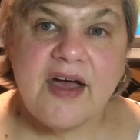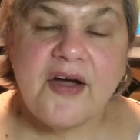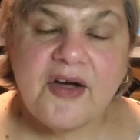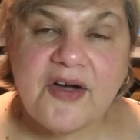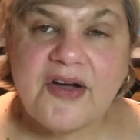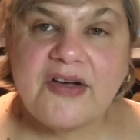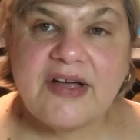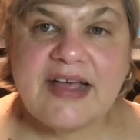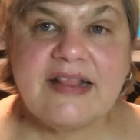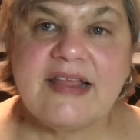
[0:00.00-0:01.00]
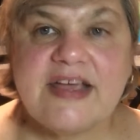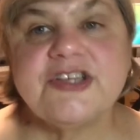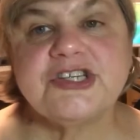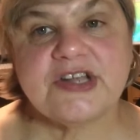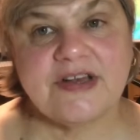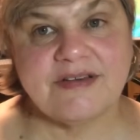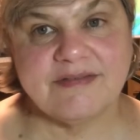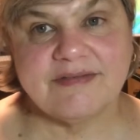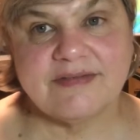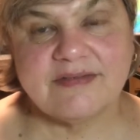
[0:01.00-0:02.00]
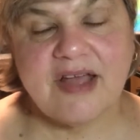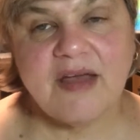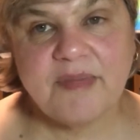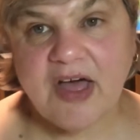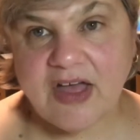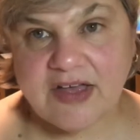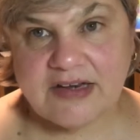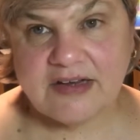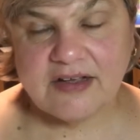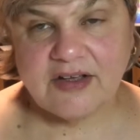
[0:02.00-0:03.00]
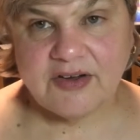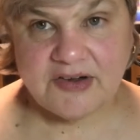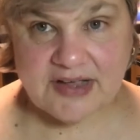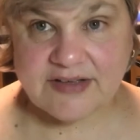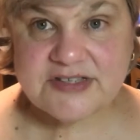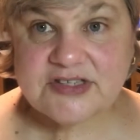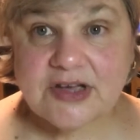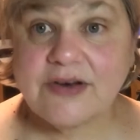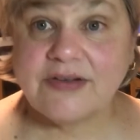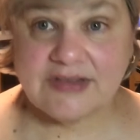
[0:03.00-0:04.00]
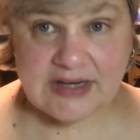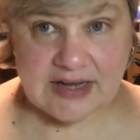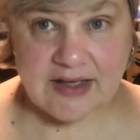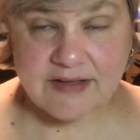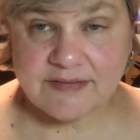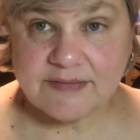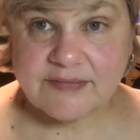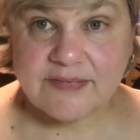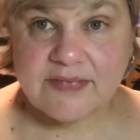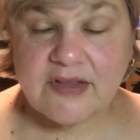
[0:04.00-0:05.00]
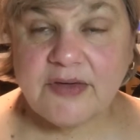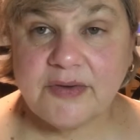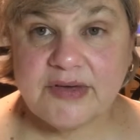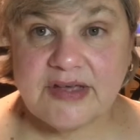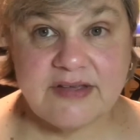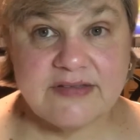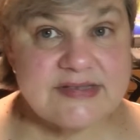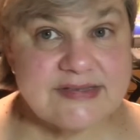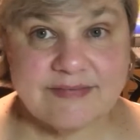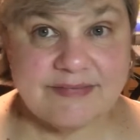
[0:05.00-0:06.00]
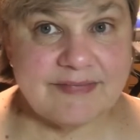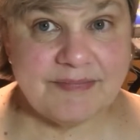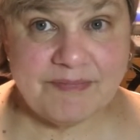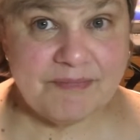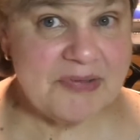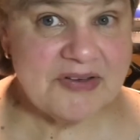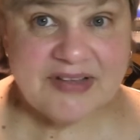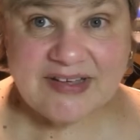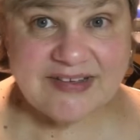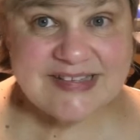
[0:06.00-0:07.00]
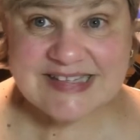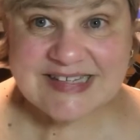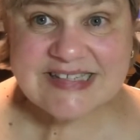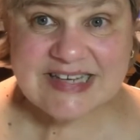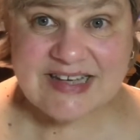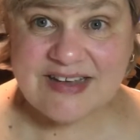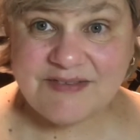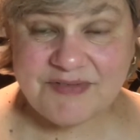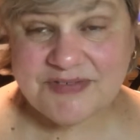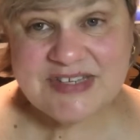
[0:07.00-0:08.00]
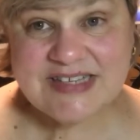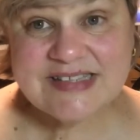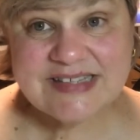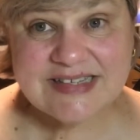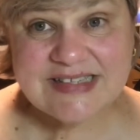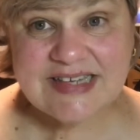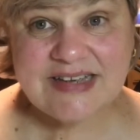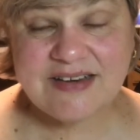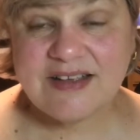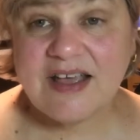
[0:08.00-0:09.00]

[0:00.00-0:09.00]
her elation upon her youngest daughter, Lydia, who is barely 16, 15, 16,